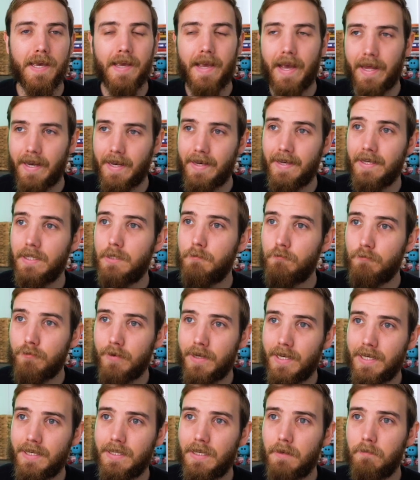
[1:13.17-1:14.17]
and it is
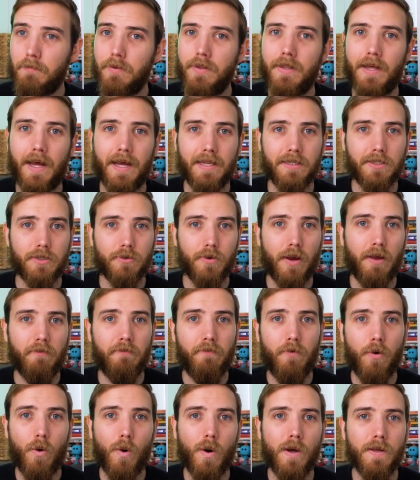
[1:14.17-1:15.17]
pretty simple and
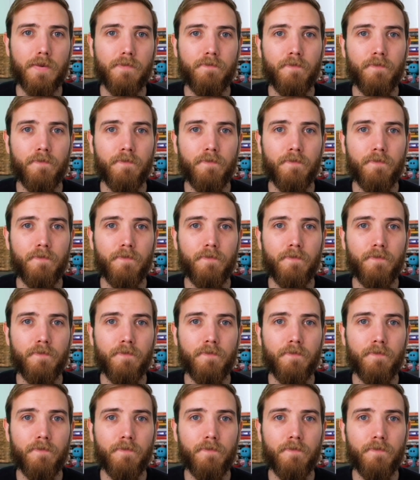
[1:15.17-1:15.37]
straightforward.